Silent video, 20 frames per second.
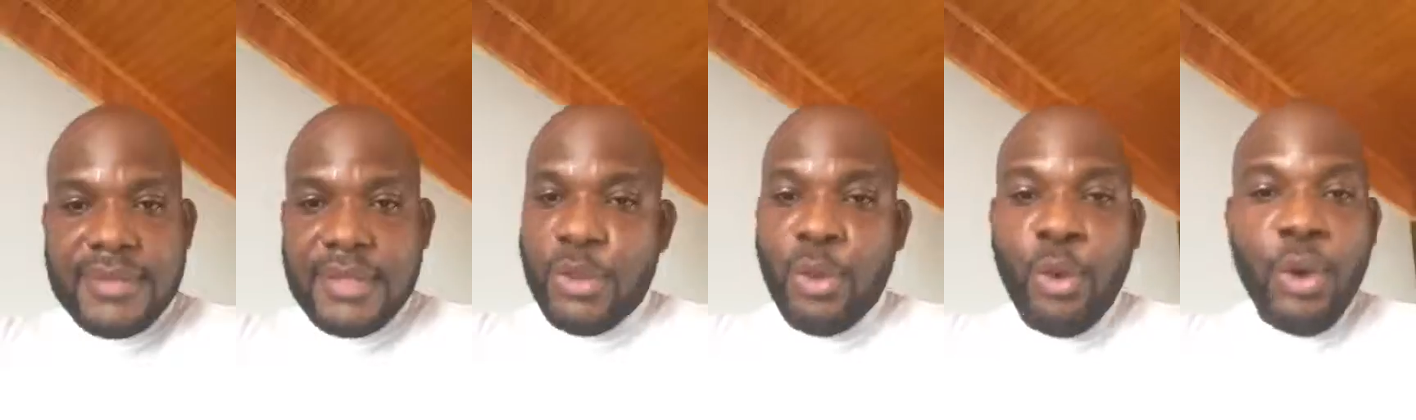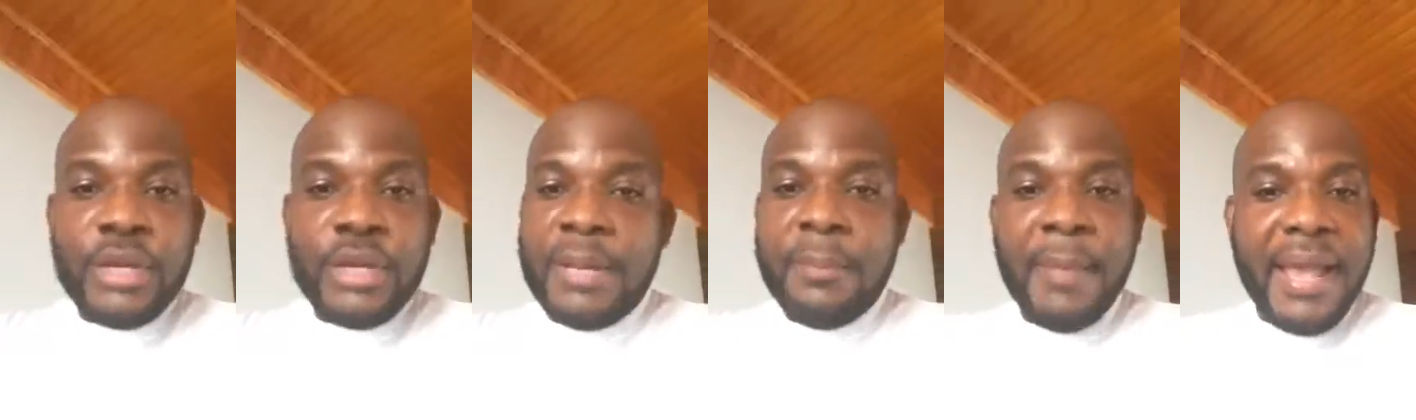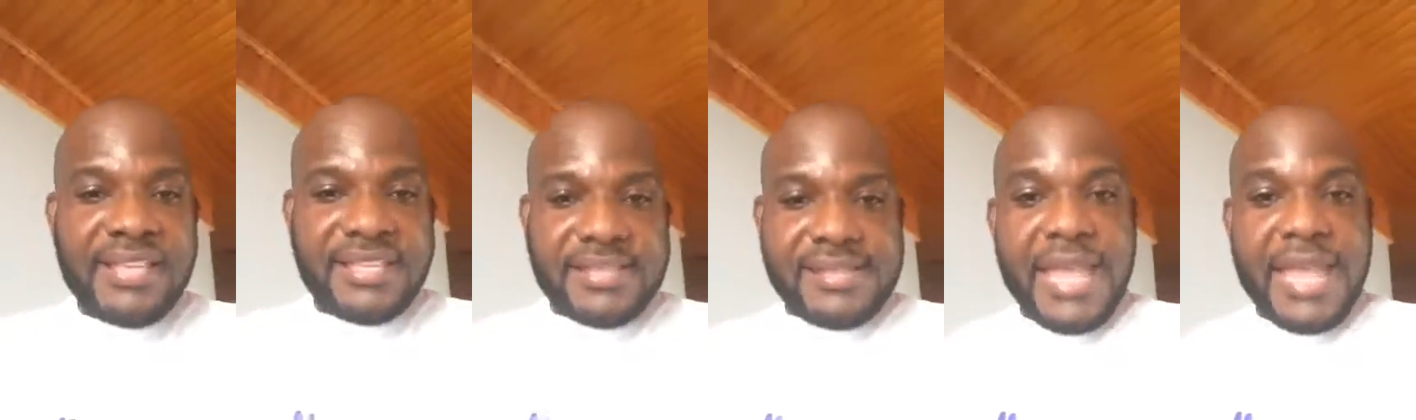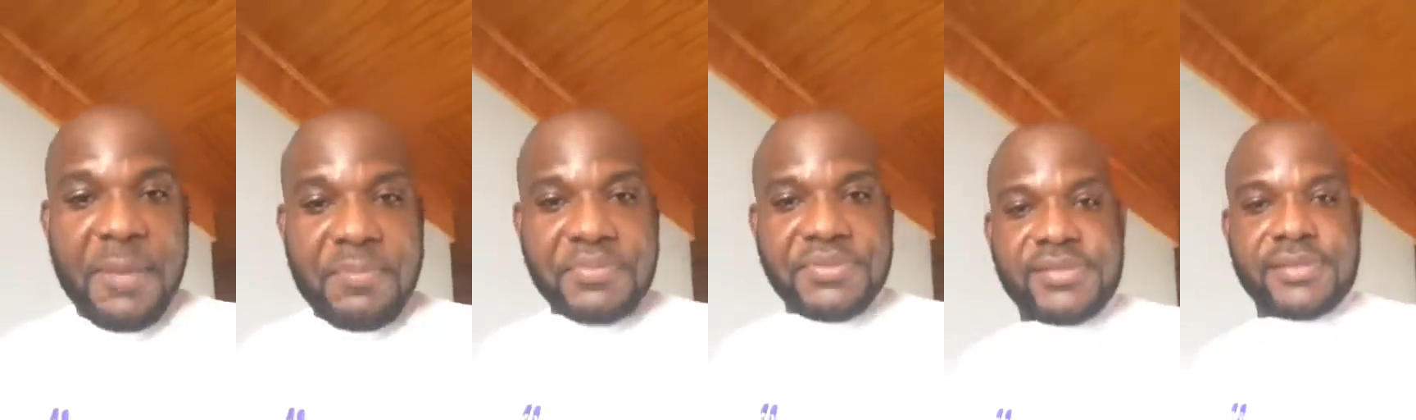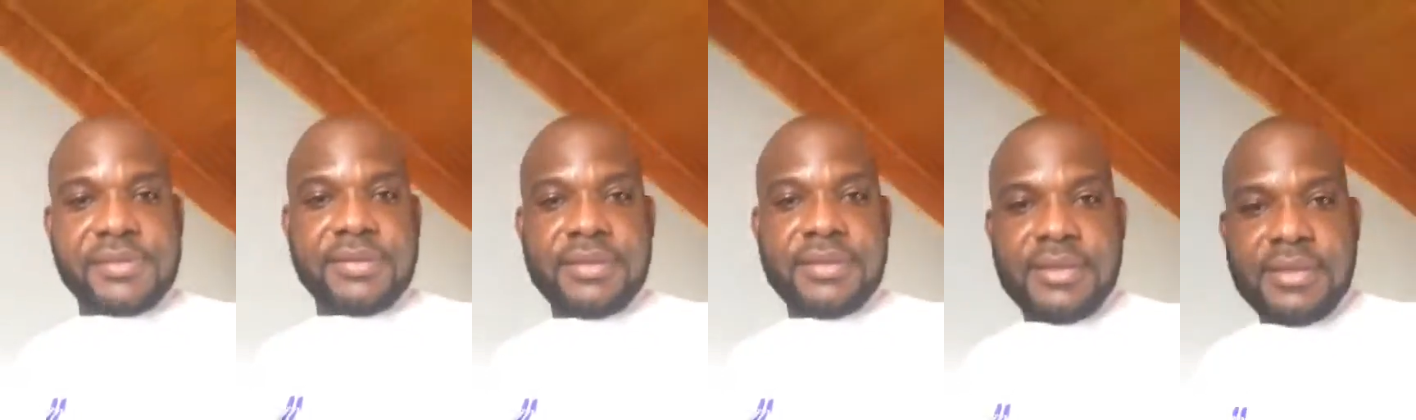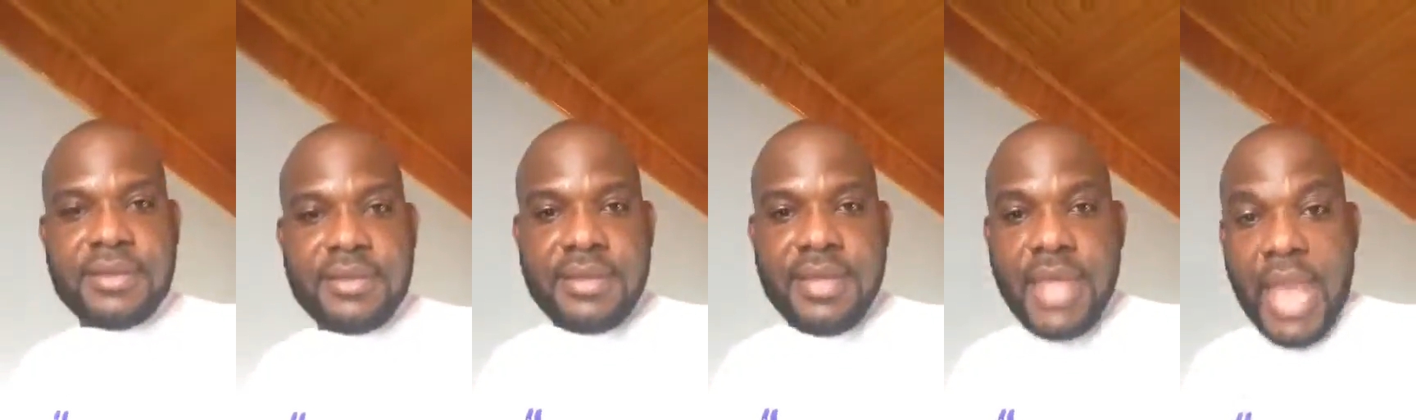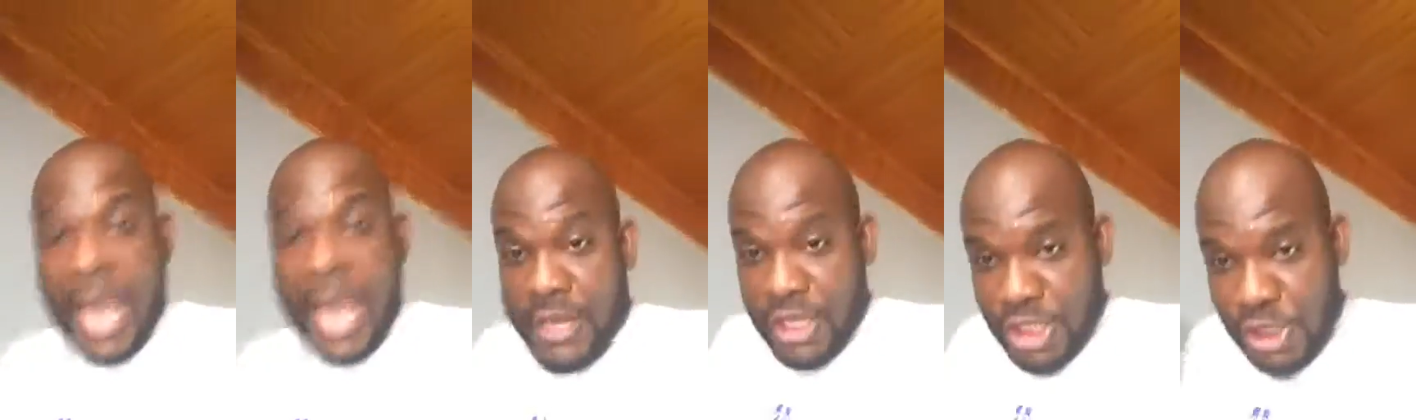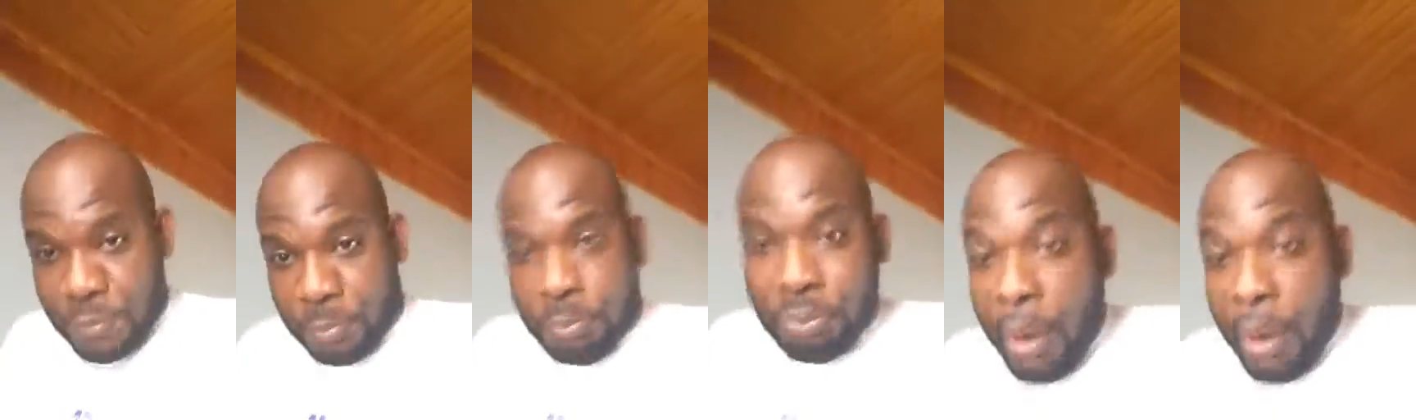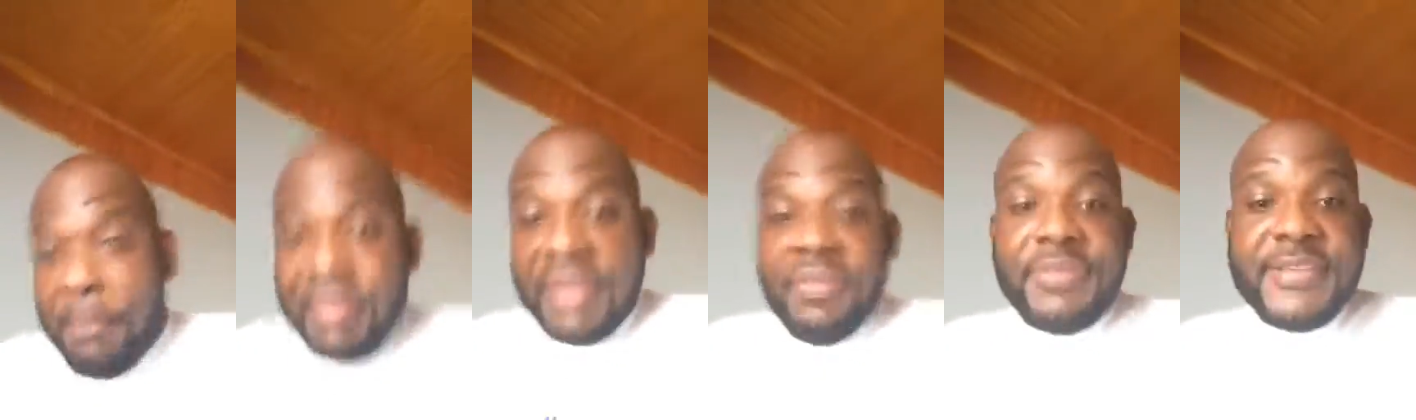He ordered my steps. And He's brought me